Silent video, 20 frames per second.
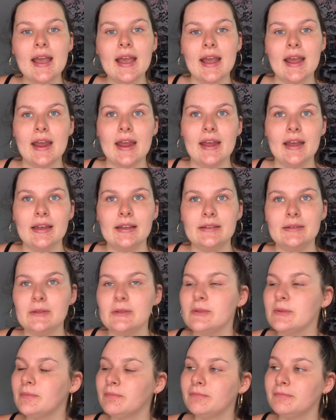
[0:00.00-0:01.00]
And
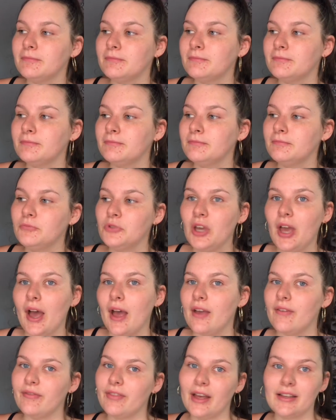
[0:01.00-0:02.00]
yeah,
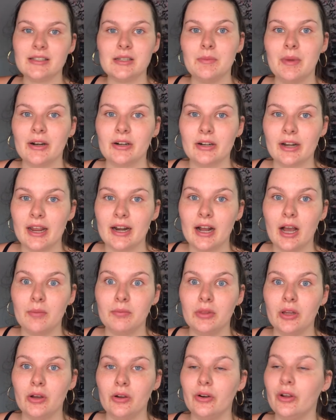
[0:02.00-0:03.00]
if that's a better day to
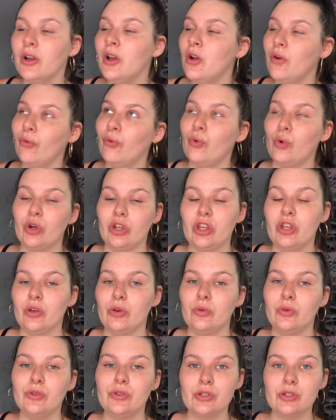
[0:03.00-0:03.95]
upload for you.